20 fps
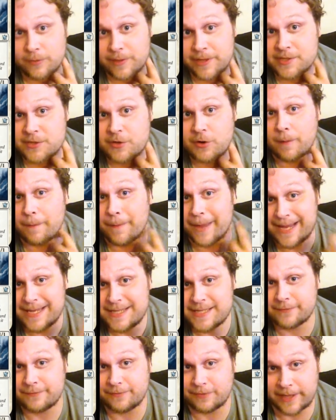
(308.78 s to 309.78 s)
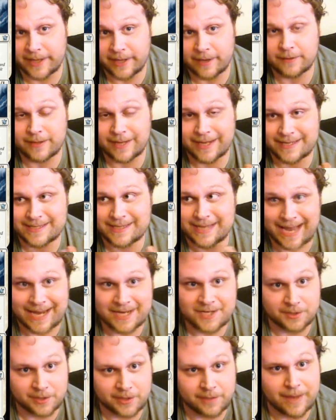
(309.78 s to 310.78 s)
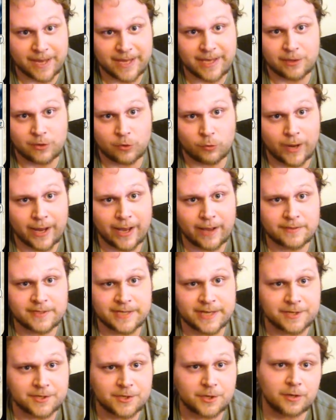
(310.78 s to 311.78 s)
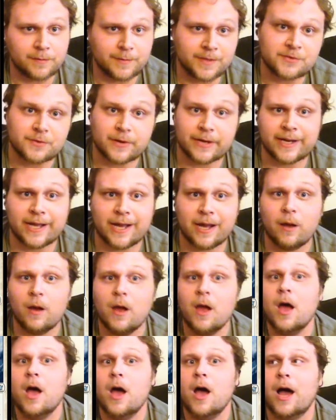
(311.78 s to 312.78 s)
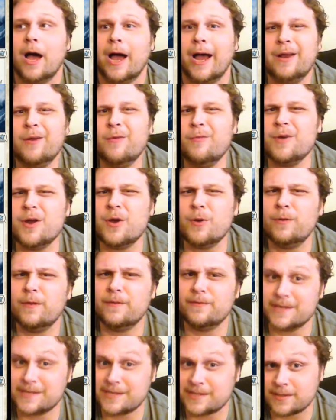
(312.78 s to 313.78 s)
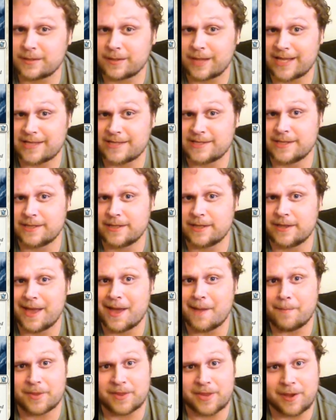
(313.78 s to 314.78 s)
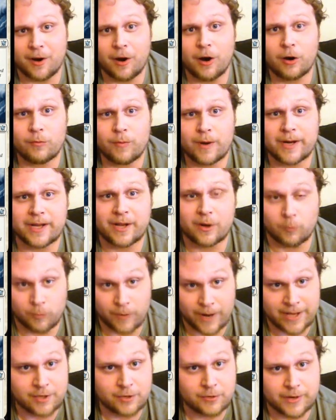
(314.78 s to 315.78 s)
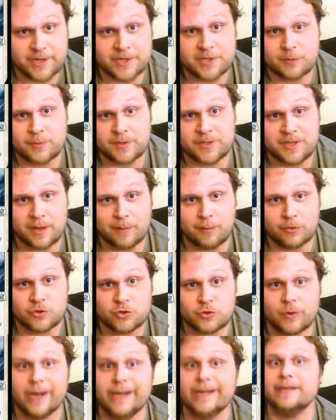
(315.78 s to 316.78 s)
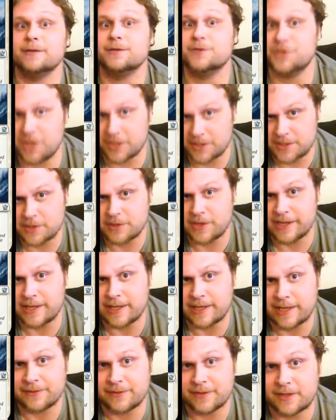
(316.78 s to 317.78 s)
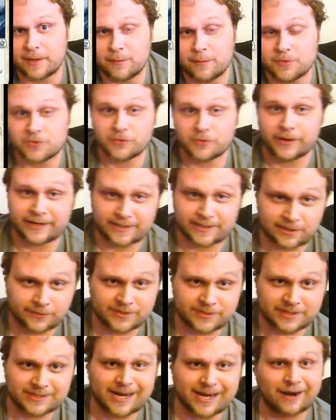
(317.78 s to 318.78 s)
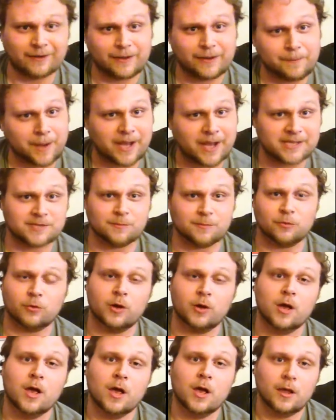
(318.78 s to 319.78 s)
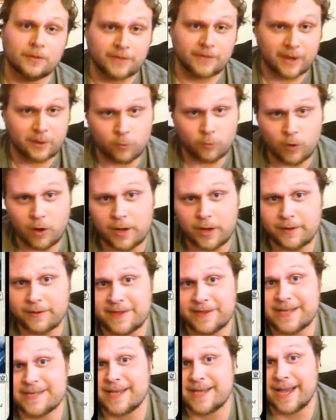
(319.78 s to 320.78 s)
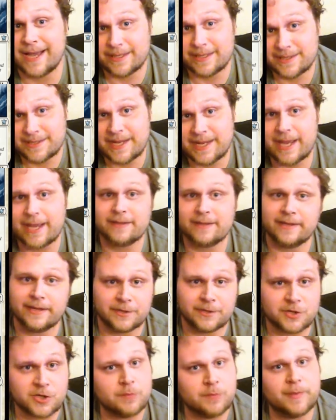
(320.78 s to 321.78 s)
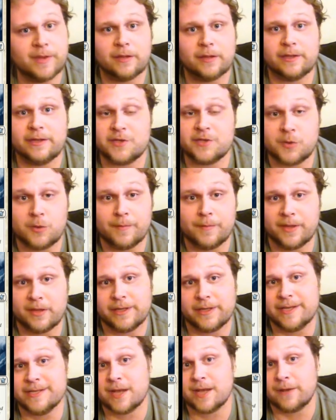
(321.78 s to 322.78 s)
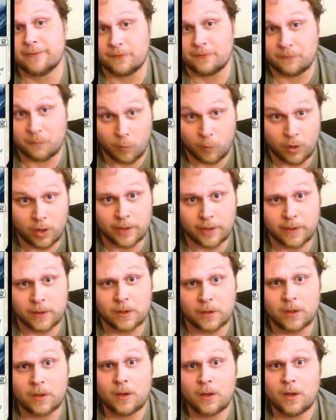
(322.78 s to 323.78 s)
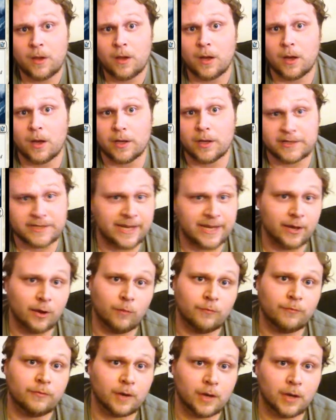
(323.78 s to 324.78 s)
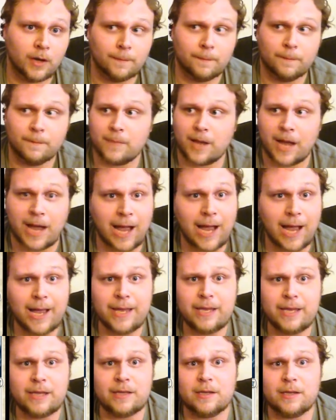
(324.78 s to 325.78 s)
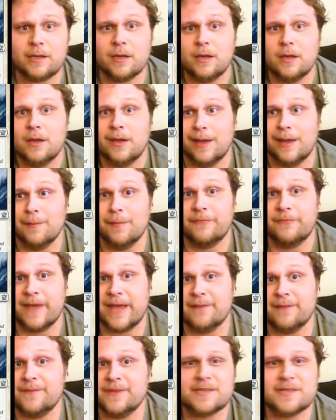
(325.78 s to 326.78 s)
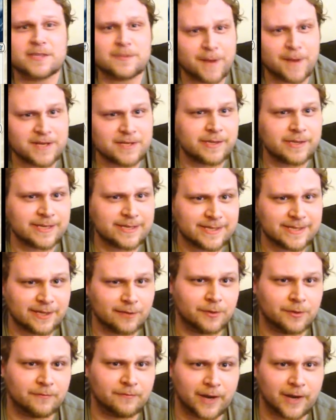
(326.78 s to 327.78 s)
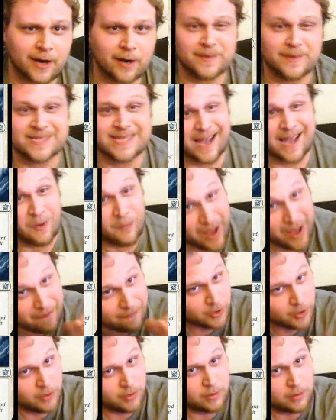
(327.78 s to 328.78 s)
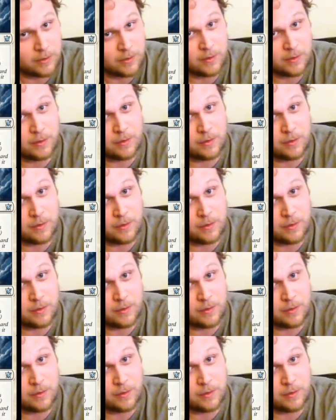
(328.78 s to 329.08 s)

there is Cremantiflayer that it's actually making the rounds at tournaments right now. I don't know that this slots into that, but they are running a red creature with double strike just so they can get the double strike. So it's entirely possible they run this guy instead, get two abilities off of one delve. I am a fan of this, especially in sealed environments. However,